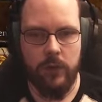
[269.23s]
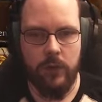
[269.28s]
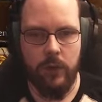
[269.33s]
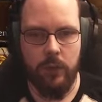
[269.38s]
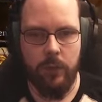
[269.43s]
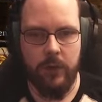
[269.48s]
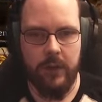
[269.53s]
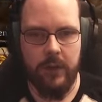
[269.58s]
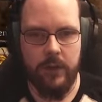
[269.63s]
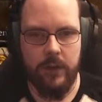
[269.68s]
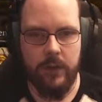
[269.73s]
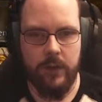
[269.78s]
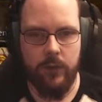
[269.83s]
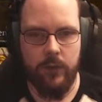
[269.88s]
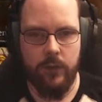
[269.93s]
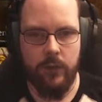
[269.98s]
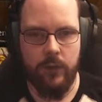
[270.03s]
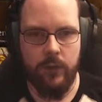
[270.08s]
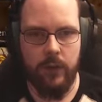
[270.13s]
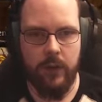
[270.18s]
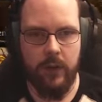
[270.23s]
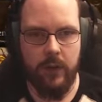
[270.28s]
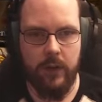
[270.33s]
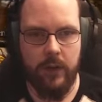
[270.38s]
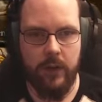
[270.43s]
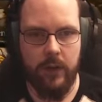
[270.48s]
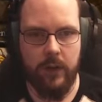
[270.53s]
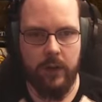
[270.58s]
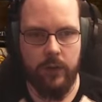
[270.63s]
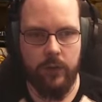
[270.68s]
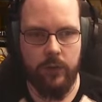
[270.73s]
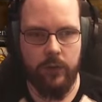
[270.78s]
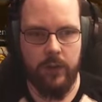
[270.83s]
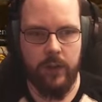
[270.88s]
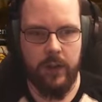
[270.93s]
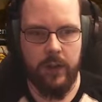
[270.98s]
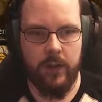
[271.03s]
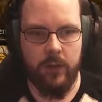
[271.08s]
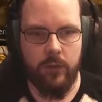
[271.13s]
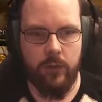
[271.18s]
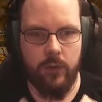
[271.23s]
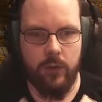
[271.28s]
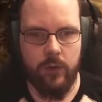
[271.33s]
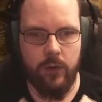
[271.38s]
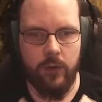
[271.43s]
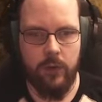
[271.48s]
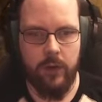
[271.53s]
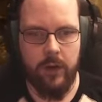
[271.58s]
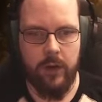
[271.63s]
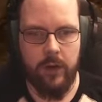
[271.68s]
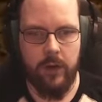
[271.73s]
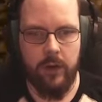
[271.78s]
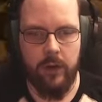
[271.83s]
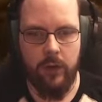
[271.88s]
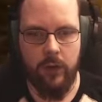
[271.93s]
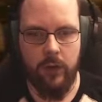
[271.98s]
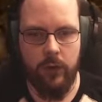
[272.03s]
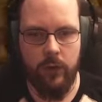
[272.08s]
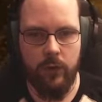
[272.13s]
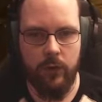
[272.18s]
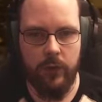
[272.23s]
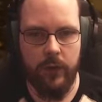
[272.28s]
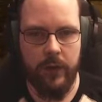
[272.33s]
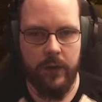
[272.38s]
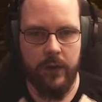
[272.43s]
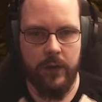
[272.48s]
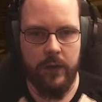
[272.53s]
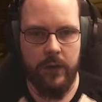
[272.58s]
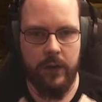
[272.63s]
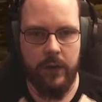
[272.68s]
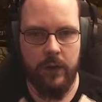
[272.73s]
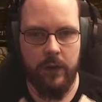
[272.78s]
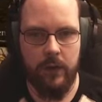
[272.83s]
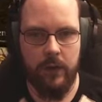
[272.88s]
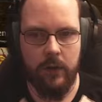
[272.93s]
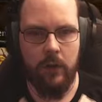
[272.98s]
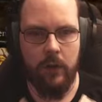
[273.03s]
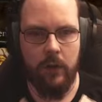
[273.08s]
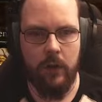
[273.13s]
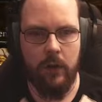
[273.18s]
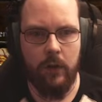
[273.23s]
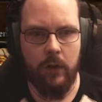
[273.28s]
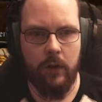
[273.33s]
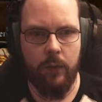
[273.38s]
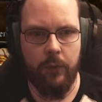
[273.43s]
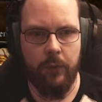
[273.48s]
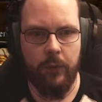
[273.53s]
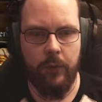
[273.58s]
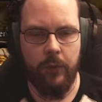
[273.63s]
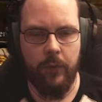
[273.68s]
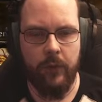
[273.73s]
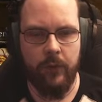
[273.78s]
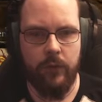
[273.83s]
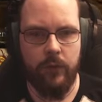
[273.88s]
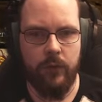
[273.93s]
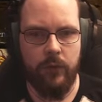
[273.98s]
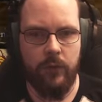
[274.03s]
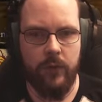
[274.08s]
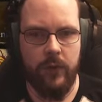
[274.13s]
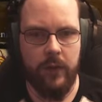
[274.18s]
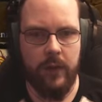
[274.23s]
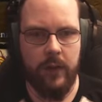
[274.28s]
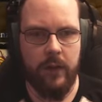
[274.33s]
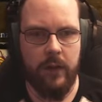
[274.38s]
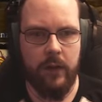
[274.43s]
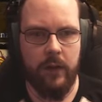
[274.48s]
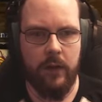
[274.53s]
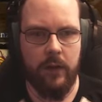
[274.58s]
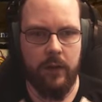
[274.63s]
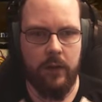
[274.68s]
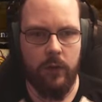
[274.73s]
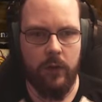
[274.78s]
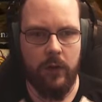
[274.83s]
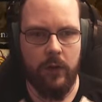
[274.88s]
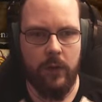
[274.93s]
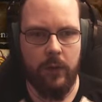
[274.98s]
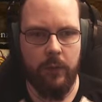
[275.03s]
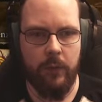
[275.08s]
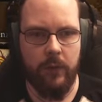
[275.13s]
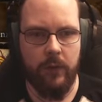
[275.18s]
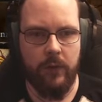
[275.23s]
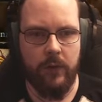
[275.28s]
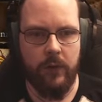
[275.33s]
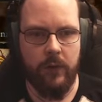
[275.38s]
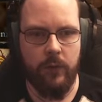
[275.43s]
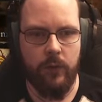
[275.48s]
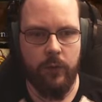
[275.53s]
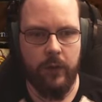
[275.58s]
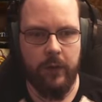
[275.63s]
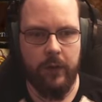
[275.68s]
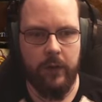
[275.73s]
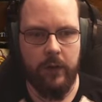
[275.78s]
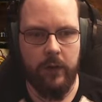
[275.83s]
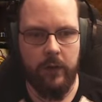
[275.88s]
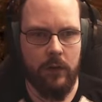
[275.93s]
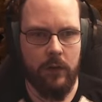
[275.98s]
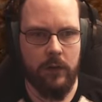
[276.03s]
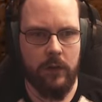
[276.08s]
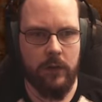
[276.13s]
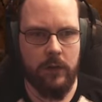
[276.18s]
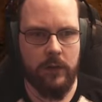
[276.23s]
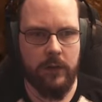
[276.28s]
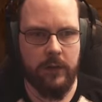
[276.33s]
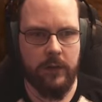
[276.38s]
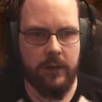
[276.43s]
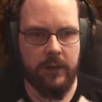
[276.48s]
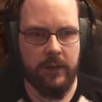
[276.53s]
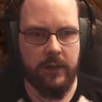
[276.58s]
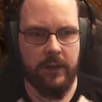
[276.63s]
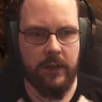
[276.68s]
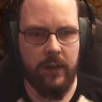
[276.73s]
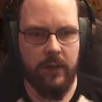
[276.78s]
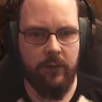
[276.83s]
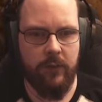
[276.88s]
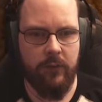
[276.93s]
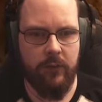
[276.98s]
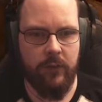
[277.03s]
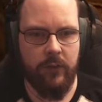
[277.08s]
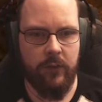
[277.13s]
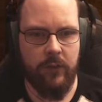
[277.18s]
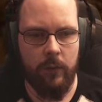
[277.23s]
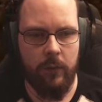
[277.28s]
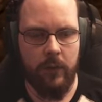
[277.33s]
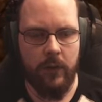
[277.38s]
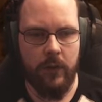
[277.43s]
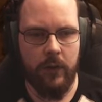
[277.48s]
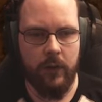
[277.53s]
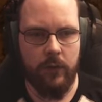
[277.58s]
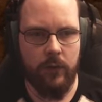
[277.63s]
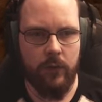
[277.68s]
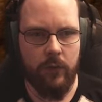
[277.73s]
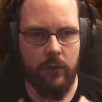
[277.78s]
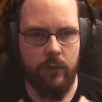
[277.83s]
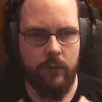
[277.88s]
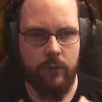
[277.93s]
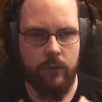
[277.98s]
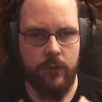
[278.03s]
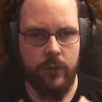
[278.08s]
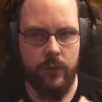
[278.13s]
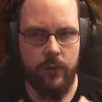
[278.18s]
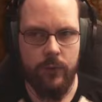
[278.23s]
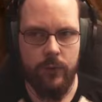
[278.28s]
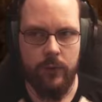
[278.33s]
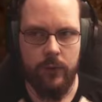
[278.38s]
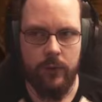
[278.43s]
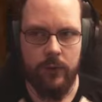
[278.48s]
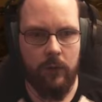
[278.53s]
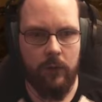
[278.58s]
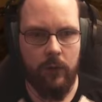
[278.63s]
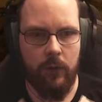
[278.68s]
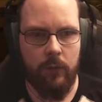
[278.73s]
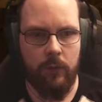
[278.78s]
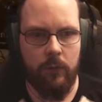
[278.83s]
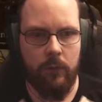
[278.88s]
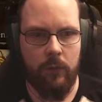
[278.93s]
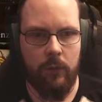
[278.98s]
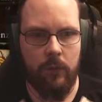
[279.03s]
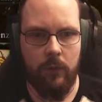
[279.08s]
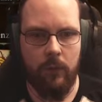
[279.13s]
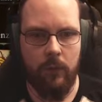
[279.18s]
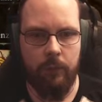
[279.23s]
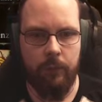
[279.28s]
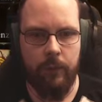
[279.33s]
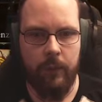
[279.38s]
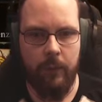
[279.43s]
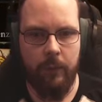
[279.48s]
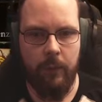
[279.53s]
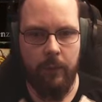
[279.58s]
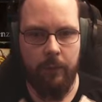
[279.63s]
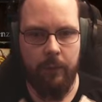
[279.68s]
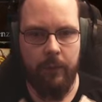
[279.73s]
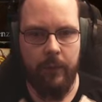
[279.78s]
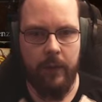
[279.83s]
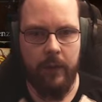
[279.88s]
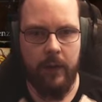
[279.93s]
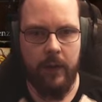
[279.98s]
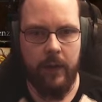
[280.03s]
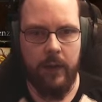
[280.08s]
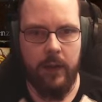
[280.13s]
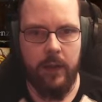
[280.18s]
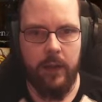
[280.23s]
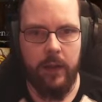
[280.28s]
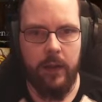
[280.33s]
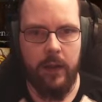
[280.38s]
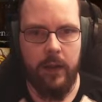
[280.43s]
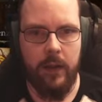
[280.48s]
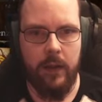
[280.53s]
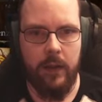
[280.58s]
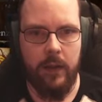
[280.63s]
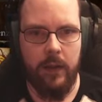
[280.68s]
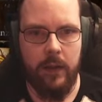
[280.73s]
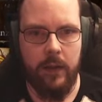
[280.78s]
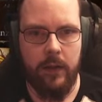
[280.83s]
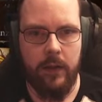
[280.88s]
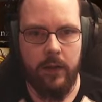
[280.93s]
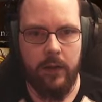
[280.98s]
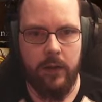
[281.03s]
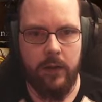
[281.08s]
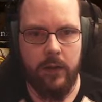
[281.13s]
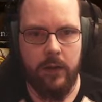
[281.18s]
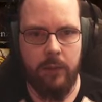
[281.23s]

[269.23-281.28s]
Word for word: double hit in order to get, take those down. Okay. All righty then. Okay, a couple of ways to take. What about this way? Uh, is this safe? I think so. Sure. Oh, up, up, up. And